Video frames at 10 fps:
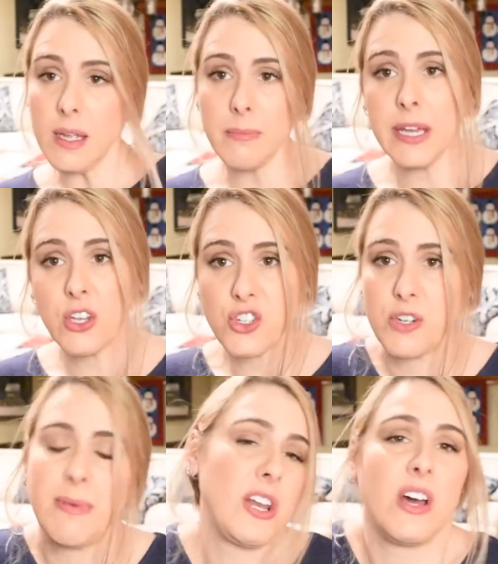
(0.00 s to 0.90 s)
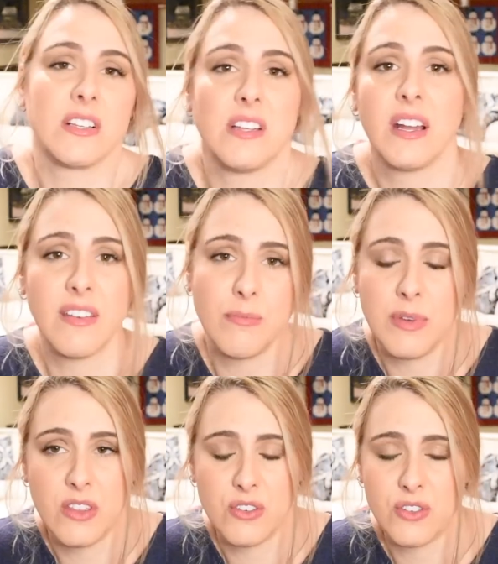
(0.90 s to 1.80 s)
Making sure my dog's not giving me
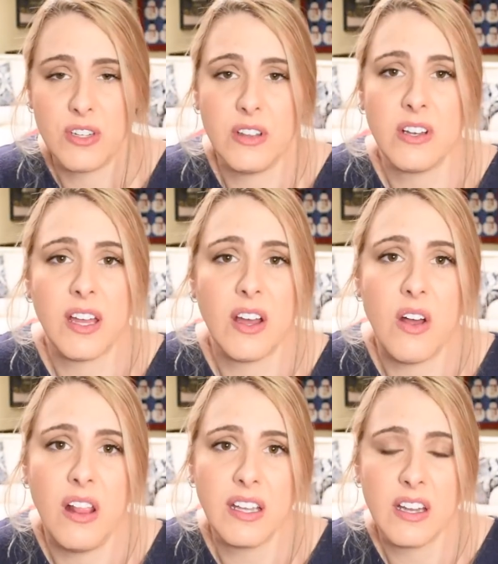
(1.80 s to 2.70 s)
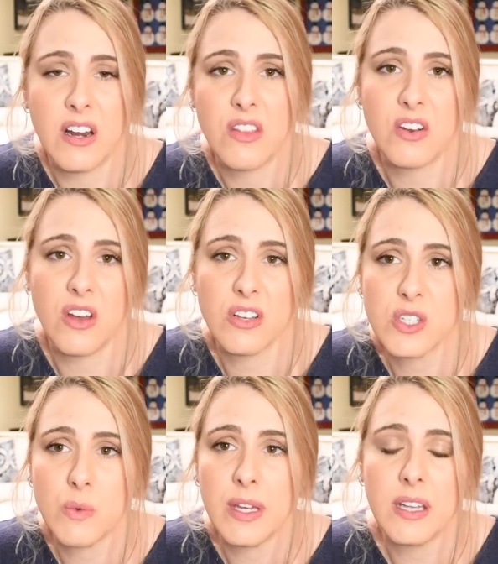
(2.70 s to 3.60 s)
the dirty look at calling another dog
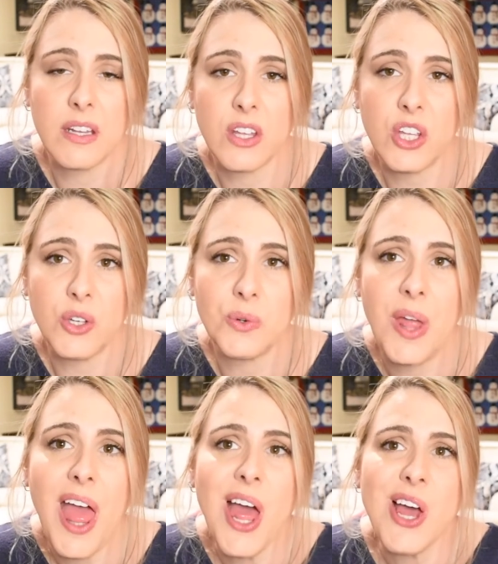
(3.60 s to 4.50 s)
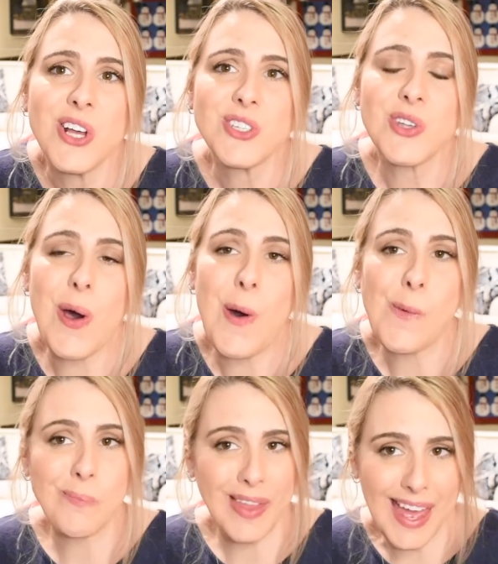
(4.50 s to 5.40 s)
sweet and cute.
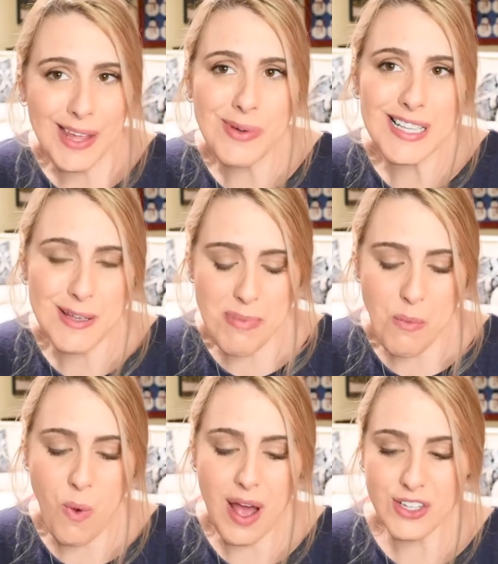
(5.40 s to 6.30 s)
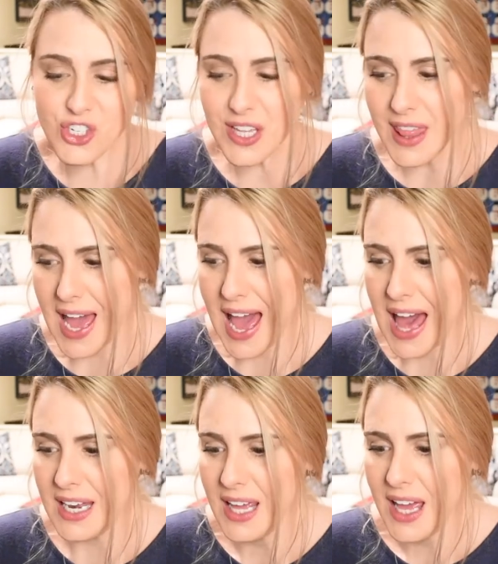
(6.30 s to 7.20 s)
So anyways, I've been watching
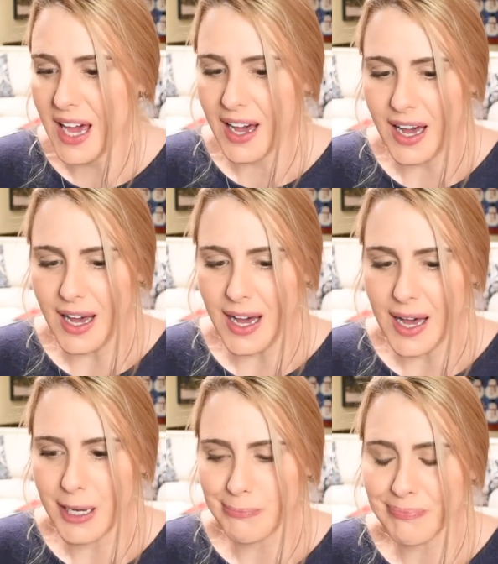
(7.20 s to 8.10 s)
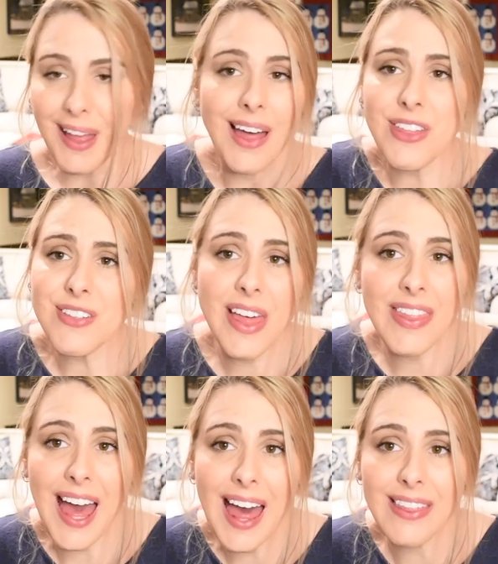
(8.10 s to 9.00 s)
that. Other than
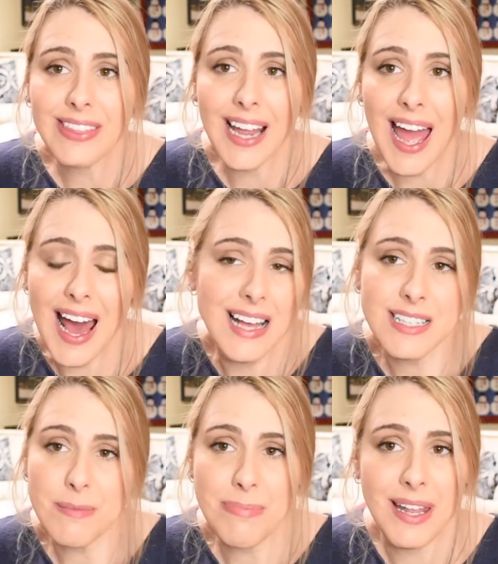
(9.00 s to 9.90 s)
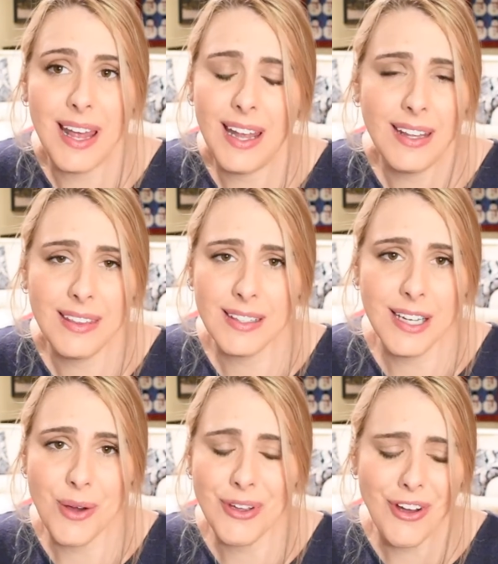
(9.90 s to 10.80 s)
that, there hasn't been anything
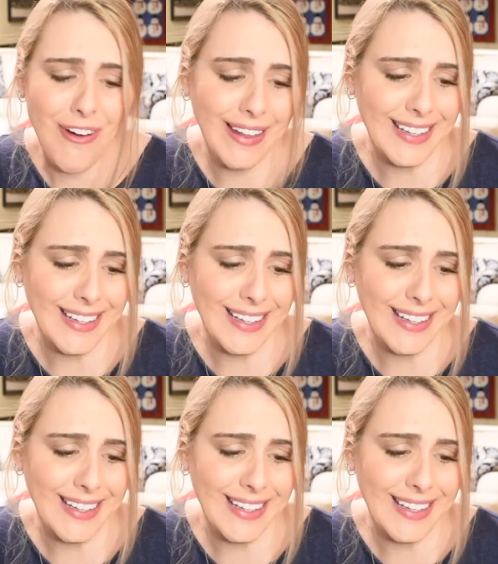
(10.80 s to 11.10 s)
going on.